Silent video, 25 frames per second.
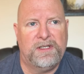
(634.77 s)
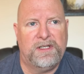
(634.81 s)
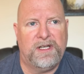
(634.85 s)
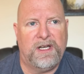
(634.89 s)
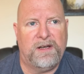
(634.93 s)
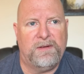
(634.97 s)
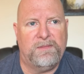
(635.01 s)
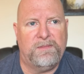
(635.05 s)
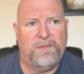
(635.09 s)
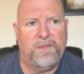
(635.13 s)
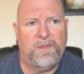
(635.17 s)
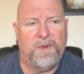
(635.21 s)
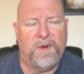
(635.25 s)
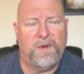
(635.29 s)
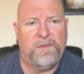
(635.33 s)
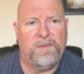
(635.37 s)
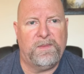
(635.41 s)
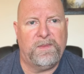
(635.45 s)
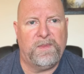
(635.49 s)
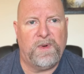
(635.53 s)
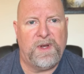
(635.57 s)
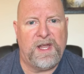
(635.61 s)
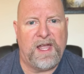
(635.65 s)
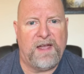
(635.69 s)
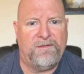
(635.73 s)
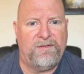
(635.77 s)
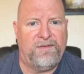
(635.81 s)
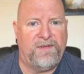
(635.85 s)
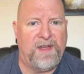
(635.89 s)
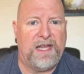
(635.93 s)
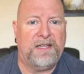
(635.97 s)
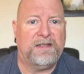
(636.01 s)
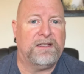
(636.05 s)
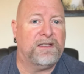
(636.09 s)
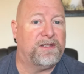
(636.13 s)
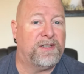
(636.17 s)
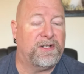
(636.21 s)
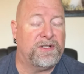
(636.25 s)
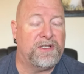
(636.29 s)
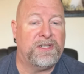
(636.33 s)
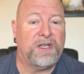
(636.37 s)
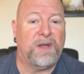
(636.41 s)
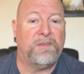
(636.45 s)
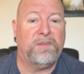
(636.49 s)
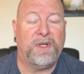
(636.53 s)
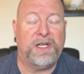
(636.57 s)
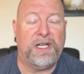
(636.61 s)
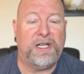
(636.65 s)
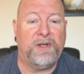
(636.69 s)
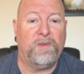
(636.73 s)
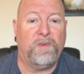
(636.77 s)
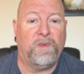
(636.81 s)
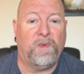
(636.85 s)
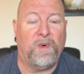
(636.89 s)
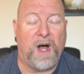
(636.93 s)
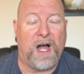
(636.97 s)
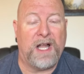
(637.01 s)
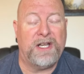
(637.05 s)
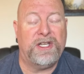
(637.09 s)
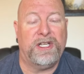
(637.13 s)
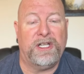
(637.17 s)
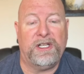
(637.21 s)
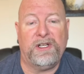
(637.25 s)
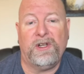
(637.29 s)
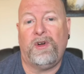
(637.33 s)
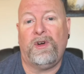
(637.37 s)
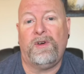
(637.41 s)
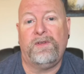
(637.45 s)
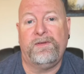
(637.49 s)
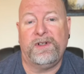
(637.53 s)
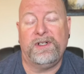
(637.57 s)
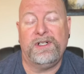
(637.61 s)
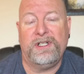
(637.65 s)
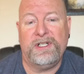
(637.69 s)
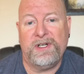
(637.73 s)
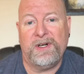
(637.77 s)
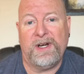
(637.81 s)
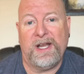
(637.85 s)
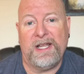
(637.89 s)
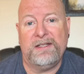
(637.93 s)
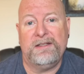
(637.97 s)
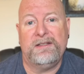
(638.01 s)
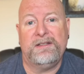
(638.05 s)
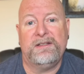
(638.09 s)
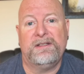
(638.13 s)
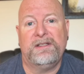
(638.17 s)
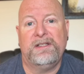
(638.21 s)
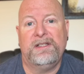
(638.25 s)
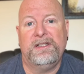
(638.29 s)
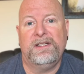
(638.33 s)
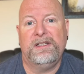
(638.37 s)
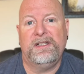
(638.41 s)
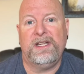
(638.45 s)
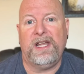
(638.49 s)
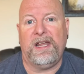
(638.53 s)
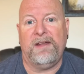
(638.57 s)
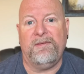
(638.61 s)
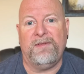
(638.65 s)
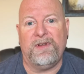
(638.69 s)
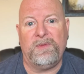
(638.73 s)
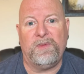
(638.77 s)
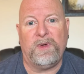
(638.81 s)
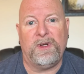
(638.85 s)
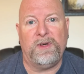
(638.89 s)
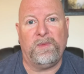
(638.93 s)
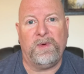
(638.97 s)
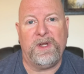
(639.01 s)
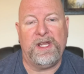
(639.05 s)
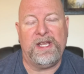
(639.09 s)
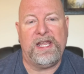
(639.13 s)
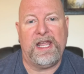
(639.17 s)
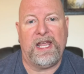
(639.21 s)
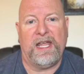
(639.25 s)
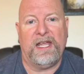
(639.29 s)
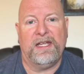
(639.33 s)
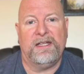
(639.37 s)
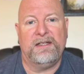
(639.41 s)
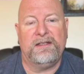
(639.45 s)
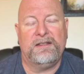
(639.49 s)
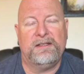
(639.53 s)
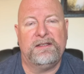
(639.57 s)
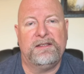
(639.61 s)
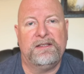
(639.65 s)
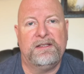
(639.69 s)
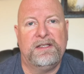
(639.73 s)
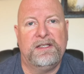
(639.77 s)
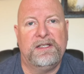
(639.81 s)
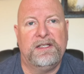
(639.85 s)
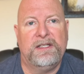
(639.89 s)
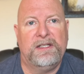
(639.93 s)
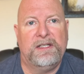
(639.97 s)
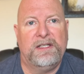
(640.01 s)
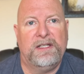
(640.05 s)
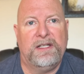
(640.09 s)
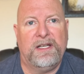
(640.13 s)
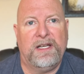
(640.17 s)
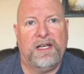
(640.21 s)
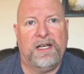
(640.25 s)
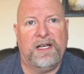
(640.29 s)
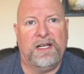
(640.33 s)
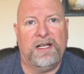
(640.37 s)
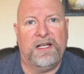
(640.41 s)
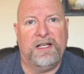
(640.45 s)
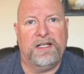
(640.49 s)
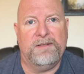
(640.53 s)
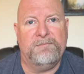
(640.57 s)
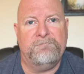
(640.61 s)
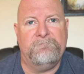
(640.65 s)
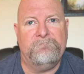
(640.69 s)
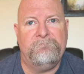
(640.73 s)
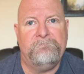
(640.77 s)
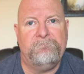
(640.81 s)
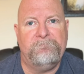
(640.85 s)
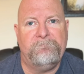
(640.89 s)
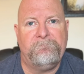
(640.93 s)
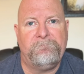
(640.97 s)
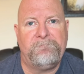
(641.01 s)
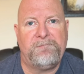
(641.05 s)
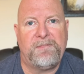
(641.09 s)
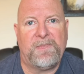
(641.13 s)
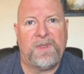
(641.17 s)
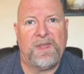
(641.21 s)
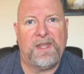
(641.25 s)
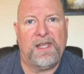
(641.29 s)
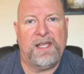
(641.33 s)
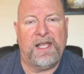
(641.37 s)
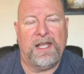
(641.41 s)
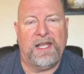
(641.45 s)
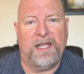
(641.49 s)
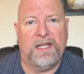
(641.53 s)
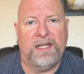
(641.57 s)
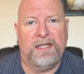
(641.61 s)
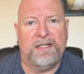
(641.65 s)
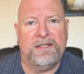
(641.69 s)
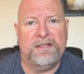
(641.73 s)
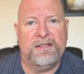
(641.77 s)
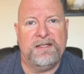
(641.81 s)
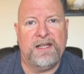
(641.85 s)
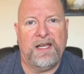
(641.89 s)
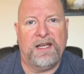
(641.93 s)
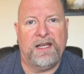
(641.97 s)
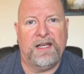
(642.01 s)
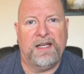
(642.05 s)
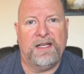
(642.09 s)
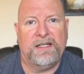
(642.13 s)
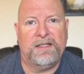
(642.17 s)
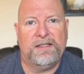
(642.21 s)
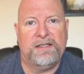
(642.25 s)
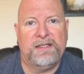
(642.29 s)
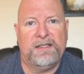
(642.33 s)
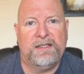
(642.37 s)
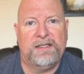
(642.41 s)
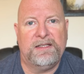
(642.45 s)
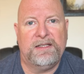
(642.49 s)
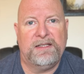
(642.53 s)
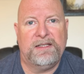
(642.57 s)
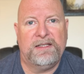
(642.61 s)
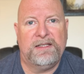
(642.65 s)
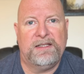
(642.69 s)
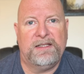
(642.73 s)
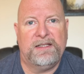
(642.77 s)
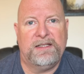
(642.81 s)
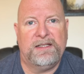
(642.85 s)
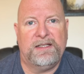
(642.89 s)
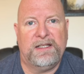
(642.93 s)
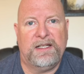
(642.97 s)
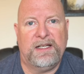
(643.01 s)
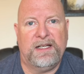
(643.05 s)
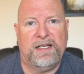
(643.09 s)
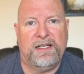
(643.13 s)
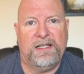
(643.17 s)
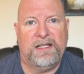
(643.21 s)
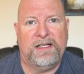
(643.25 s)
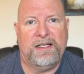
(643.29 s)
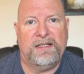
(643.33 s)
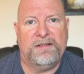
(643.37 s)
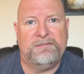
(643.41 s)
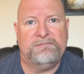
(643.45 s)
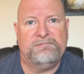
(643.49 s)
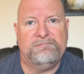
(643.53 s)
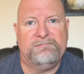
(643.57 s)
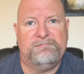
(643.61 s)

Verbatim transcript: uh, we have faith that there's somebody watching over trent even when we can't um, and uh, uh